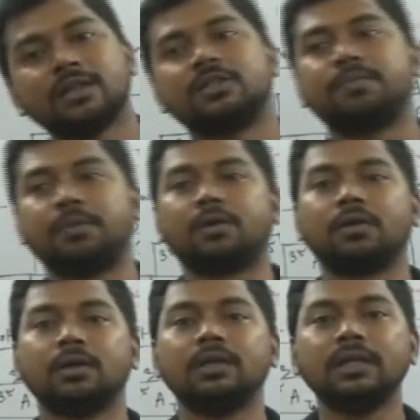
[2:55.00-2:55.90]
chapter.
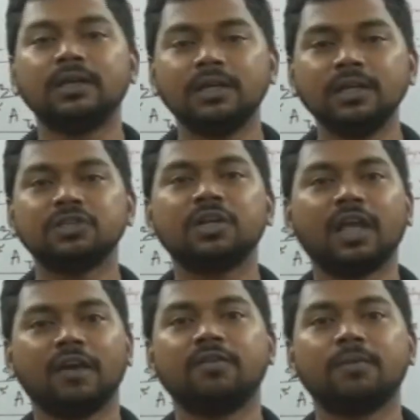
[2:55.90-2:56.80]
In each
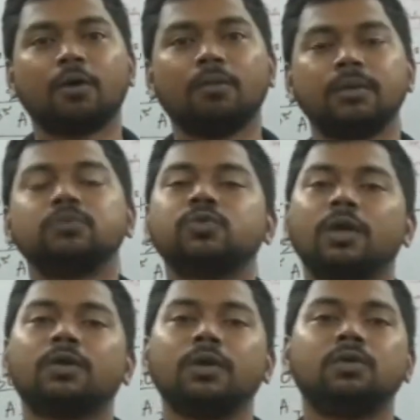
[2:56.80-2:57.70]
and every problems we
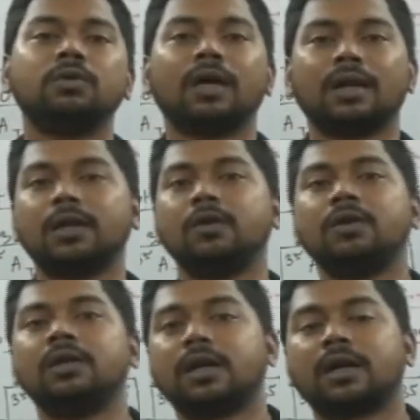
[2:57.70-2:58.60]
are going to directly or
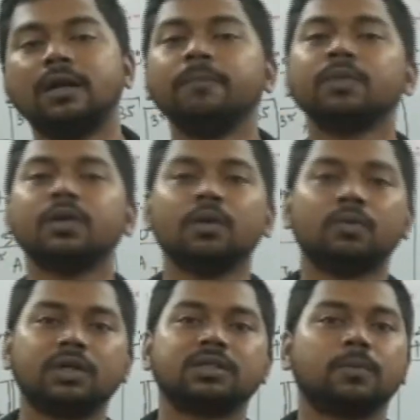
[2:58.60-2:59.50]
indirectly,
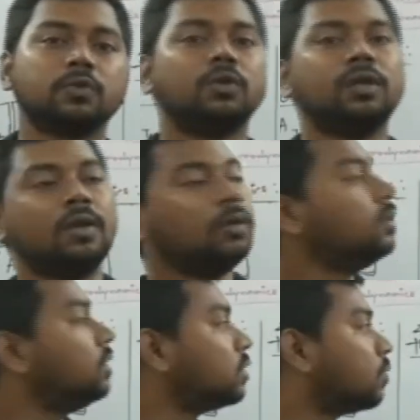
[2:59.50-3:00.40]
we are supposed to deal
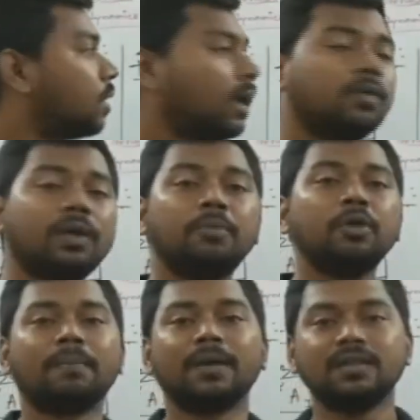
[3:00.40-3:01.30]
with this one, and we have
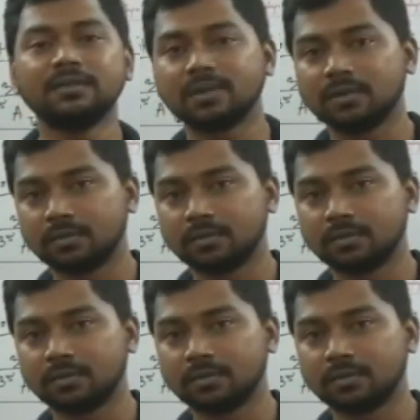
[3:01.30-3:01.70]
to apply this